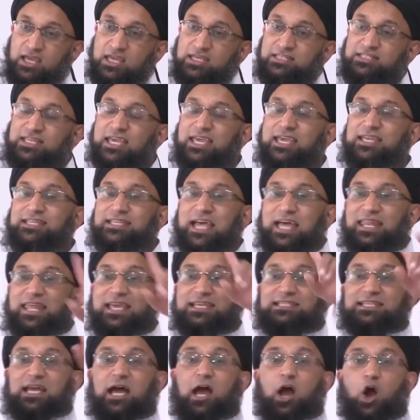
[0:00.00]
he sees
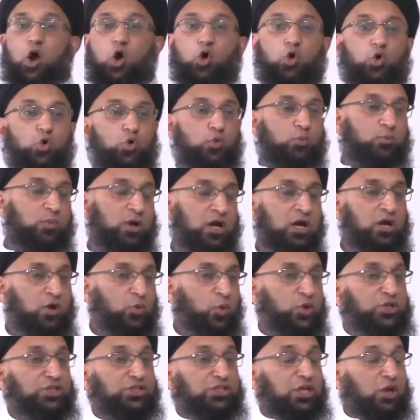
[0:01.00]
that there's a home,
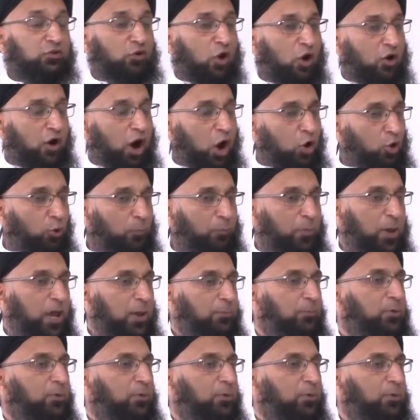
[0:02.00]
which, or old